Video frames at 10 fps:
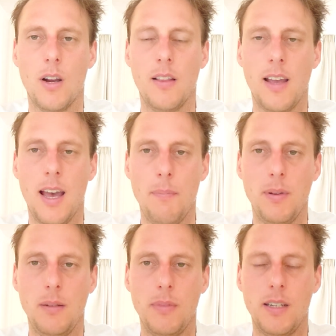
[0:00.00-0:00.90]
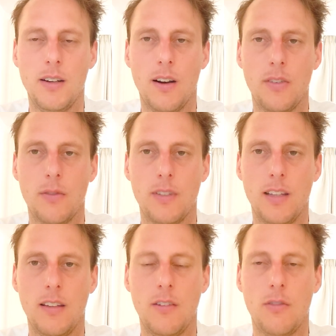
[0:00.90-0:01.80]
unhappy because of
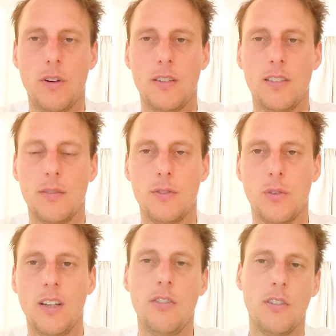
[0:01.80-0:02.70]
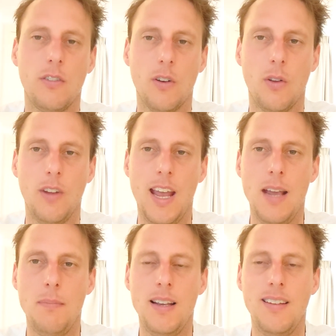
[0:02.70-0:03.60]
the destructive conditions. So it's
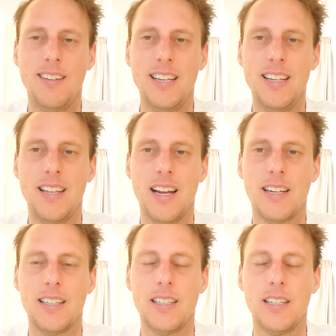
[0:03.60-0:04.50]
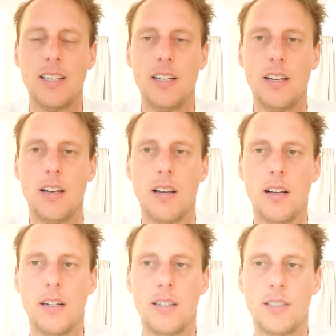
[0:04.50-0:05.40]
ABC there.
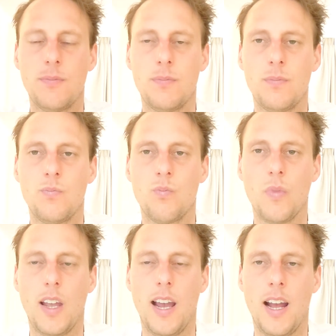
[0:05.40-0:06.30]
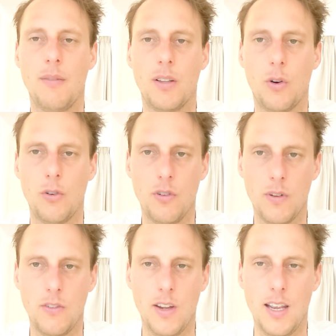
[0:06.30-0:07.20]
And what Osho
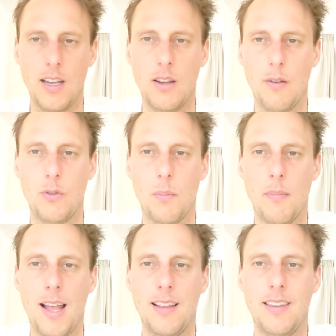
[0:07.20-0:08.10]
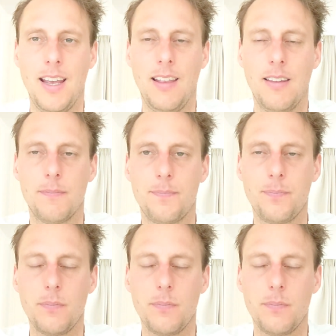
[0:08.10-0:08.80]
was saying, you have to meditate